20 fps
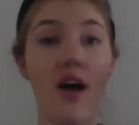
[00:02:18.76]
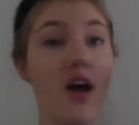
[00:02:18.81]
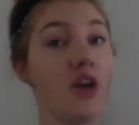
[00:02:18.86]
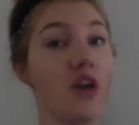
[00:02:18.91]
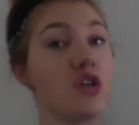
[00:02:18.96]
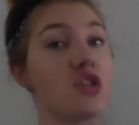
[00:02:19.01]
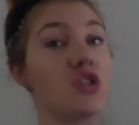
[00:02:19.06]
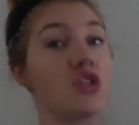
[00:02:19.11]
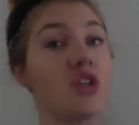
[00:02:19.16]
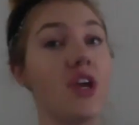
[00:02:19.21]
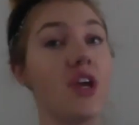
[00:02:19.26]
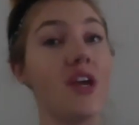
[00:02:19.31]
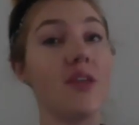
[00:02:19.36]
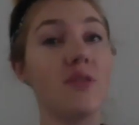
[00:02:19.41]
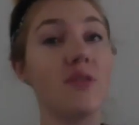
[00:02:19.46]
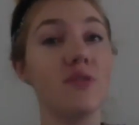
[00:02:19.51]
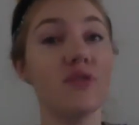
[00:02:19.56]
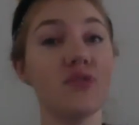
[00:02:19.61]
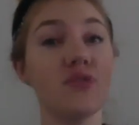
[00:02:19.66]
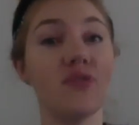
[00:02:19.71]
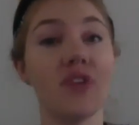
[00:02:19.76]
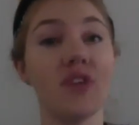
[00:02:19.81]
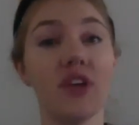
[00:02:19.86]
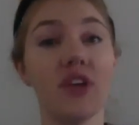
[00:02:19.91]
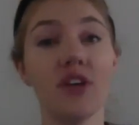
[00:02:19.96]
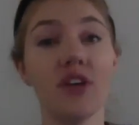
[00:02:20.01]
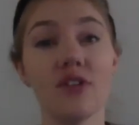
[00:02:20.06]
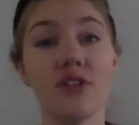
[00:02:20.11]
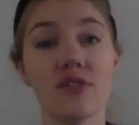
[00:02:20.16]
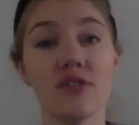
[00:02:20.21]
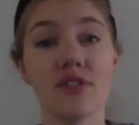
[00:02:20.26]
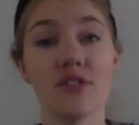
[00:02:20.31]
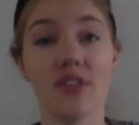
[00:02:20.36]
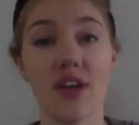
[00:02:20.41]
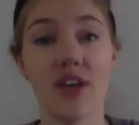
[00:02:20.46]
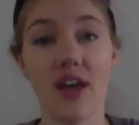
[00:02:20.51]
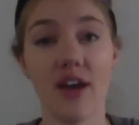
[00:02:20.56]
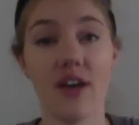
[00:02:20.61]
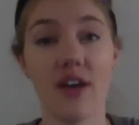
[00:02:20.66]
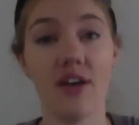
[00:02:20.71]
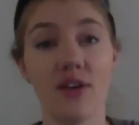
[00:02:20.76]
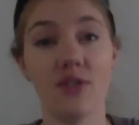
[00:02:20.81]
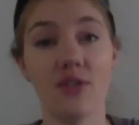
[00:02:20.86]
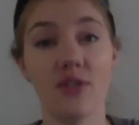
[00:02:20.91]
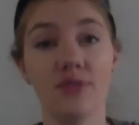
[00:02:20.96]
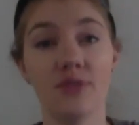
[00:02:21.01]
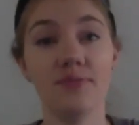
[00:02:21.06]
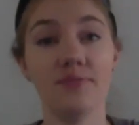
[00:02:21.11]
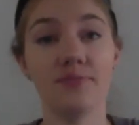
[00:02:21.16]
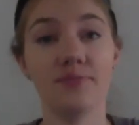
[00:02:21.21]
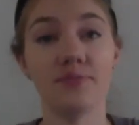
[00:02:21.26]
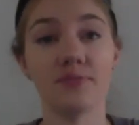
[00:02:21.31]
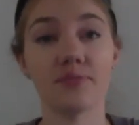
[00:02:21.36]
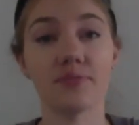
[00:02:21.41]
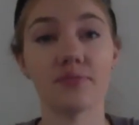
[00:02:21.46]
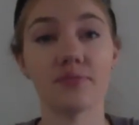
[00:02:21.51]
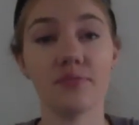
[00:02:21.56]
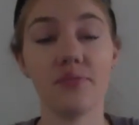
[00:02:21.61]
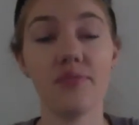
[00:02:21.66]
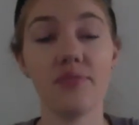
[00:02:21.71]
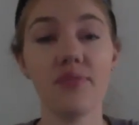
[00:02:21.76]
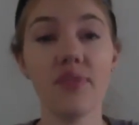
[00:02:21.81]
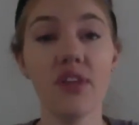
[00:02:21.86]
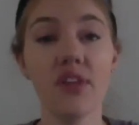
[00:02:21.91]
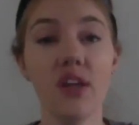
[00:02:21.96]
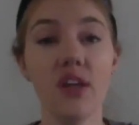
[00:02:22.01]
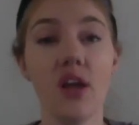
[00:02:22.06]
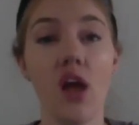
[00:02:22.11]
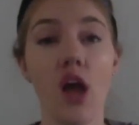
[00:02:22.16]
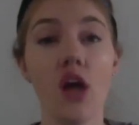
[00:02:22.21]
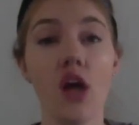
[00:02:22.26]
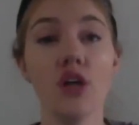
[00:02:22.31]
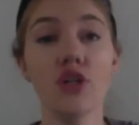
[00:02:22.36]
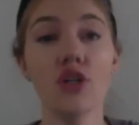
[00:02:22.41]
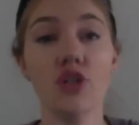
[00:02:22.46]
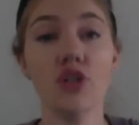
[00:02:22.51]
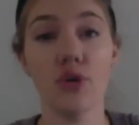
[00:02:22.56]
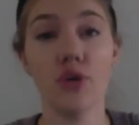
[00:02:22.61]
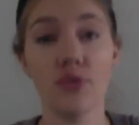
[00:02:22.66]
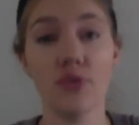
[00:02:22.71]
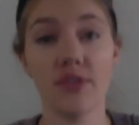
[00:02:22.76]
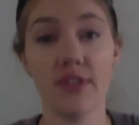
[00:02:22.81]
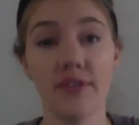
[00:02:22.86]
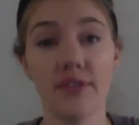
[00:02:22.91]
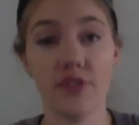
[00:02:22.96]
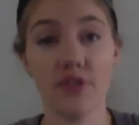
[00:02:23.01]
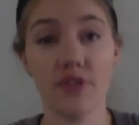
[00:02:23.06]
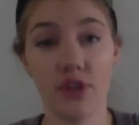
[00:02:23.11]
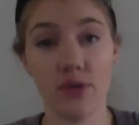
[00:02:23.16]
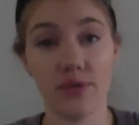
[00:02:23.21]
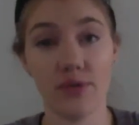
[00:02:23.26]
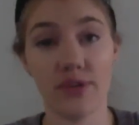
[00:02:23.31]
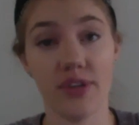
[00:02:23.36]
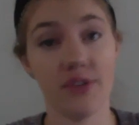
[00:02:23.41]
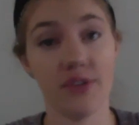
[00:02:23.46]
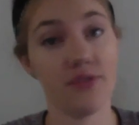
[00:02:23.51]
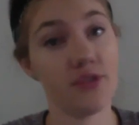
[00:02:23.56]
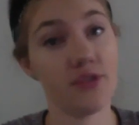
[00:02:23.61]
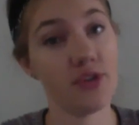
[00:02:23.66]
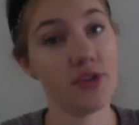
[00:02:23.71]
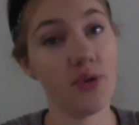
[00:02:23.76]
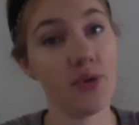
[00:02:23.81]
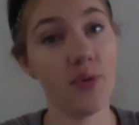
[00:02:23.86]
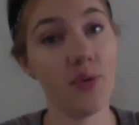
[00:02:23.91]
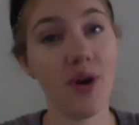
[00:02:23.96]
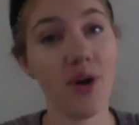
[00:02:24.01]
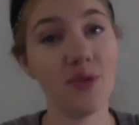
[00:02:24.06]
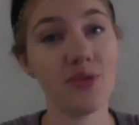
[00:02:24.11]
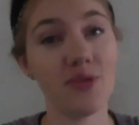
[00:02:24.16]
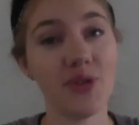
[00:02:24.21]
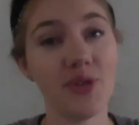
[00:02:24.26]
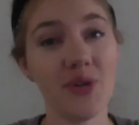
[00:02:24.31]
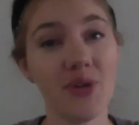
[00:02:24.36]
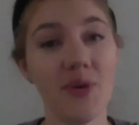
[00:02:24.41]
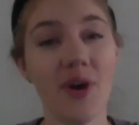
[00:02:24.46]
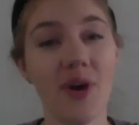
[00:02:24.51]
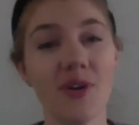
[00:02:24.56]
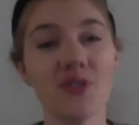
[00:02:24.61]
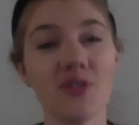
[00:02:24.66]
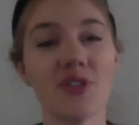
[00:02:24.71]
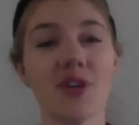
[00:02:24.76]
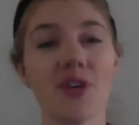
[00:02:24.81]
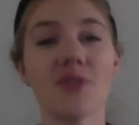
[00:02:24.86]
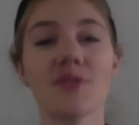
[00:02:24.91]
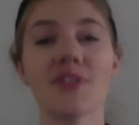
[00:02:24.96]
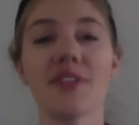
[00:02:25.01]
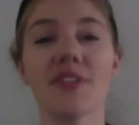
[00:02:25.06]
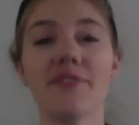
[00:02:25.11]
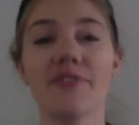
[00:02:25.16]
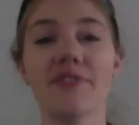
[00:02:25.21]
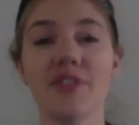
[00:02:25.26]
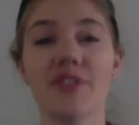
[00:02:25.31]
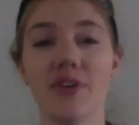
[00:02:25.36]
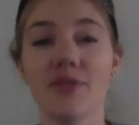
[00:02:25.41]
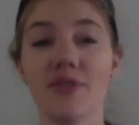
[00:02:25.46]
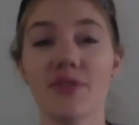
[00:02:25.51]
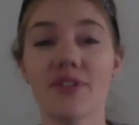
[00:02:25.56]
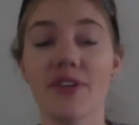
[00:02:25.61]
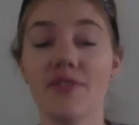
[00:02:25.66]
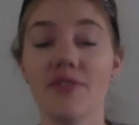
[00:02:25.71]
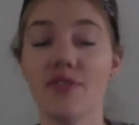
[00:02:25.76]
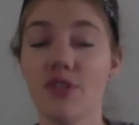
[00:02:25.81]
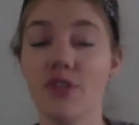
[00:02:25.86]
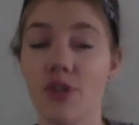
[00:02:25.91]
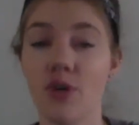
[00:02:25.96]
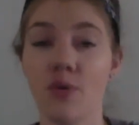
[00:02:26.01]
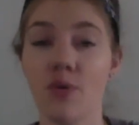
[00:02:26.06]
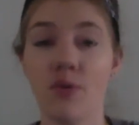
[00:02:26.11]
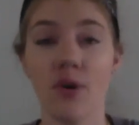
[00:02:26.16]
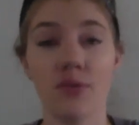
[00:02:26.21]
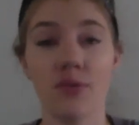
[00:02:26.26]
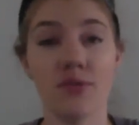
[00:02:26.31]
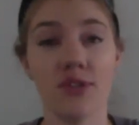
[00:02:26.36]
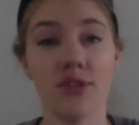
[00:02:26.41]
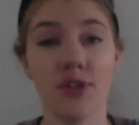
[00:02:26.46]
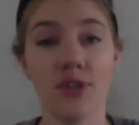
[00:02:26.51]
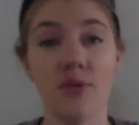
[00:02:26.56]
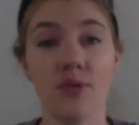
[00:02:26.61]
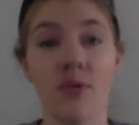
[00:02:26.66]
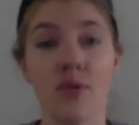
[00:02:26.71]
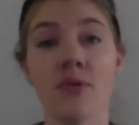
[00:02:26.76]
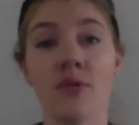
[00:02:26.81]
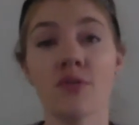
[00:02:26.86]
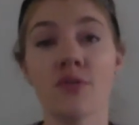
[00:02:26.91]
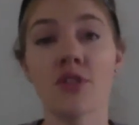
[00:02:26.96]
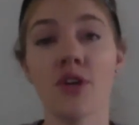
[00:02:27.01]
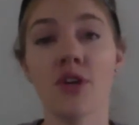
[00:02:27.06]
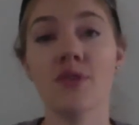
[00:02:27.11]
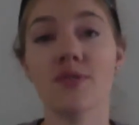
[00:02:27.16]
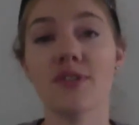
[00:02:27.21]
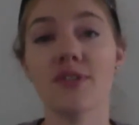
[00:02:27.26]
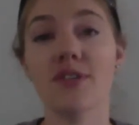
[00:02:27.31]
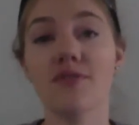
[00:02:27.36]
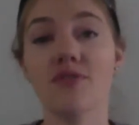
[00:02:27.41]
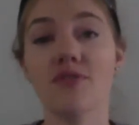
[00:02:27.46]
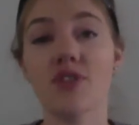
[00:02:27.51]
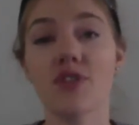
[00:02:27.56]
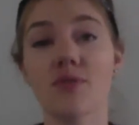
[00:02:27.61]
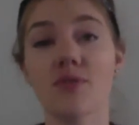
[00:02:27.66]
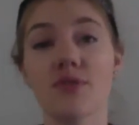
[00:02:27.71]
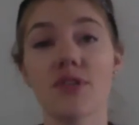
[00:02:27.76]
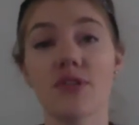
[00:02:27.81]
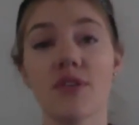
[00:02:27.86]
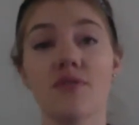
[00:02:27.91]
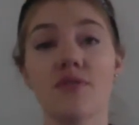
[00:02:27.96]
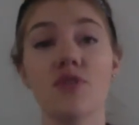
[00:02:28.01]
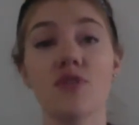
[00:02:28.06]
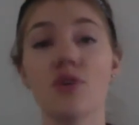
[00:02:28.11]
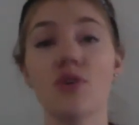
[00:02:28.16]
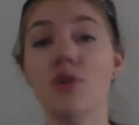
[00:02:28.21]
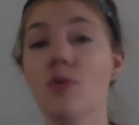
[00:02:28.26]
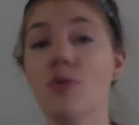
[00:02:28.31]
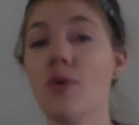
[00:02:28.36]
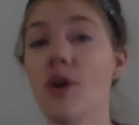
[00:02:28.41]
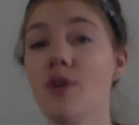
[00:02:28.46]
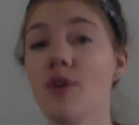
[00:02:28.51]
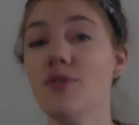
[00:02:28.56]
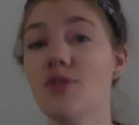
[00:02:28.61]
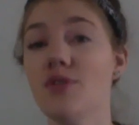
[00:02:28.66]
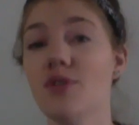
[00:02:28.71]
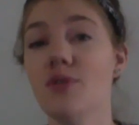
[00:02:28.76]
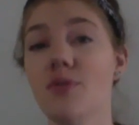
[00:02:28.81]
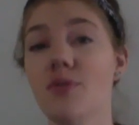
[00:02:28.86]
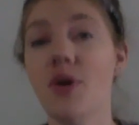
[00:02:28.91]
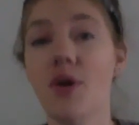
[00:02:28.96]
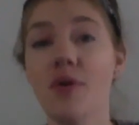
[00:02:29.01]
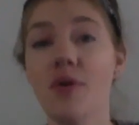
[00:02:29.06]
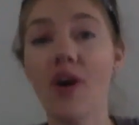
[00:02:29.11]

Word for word: Shake those fingers down. Joseph, Joseph, duo, duo, Joseph, Joseph, duo, duo, Joseph, Joseph, duo, duo.